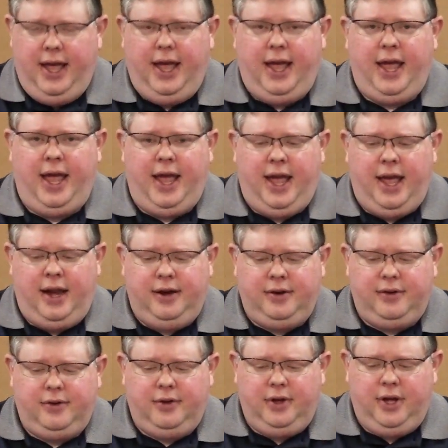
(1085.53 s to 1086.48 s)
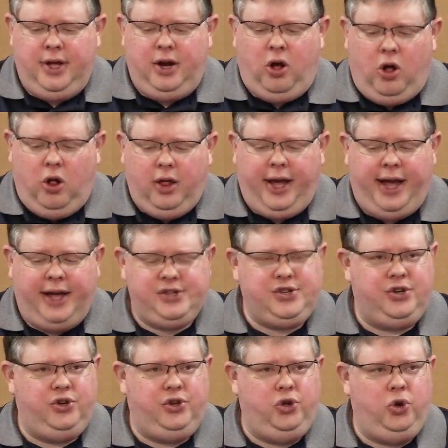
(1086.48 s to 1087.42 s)
And it all has
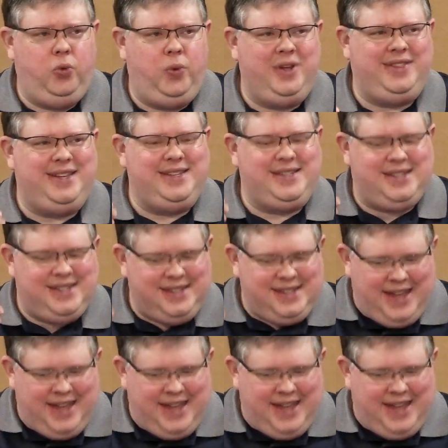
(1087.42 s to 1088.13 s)
to do with this